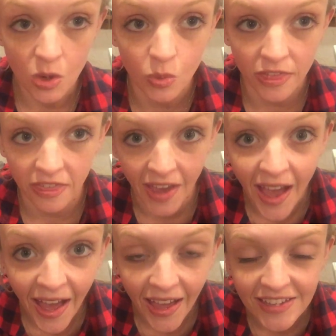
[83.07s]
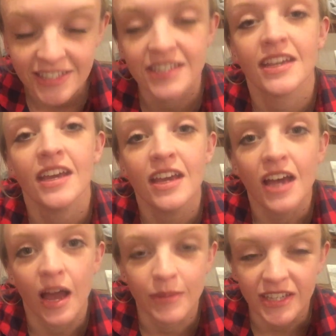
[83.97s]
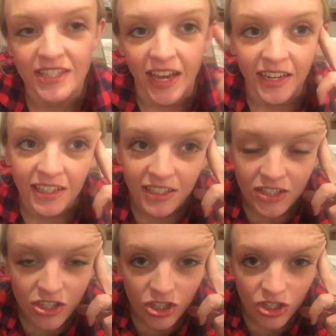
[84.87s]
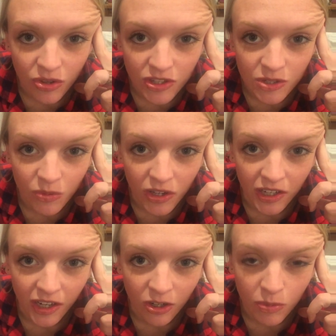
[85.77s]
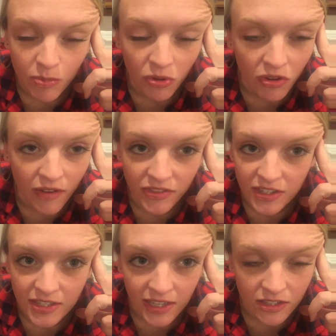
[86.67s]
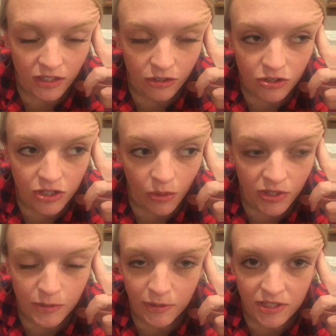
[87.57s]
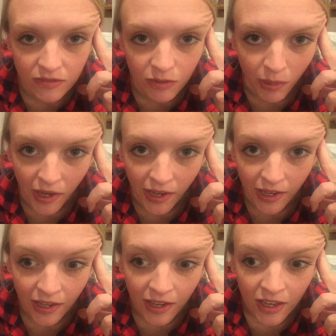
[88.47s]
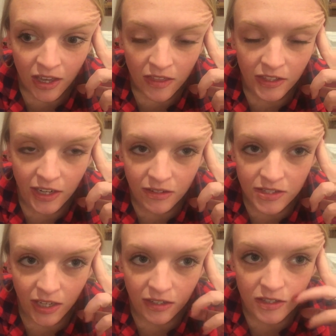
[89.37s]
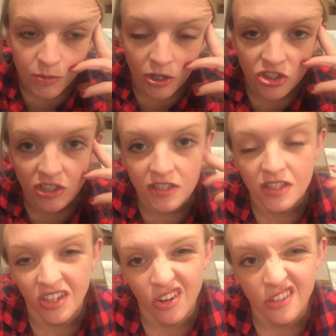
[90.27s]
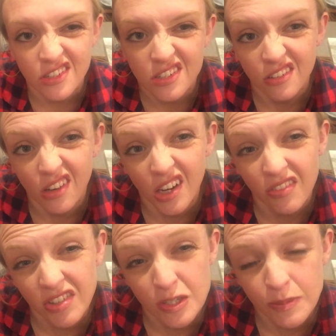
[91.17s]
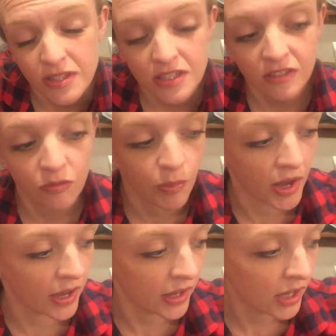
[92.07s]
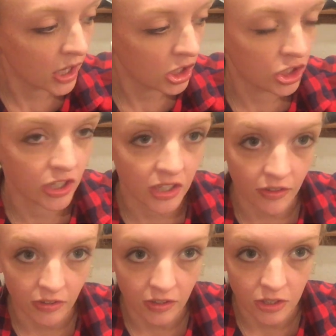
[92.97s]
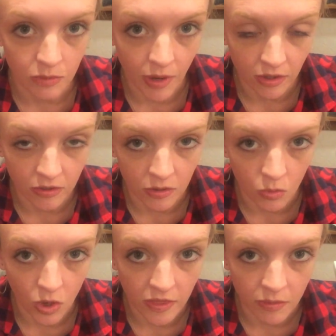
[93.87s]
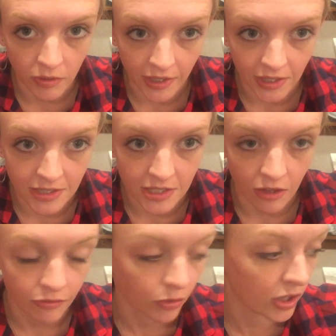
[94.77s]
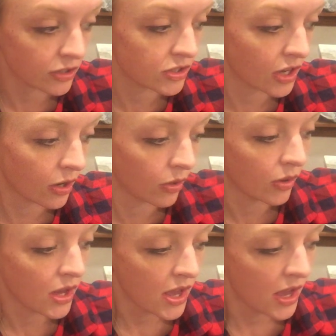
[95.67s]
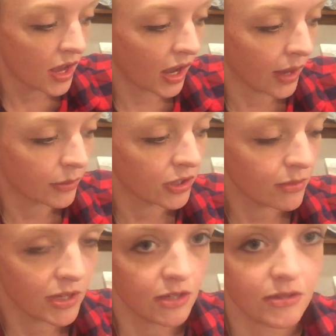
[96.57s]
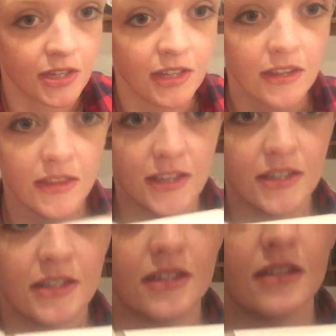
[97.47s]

with that, I'm excited to show this one. I know people love these things. They're so expensive to buy. The downside of this project is the yarn's still kind of expensive, but you can definitely do better than what the blankets sell for. So I'm going to be using this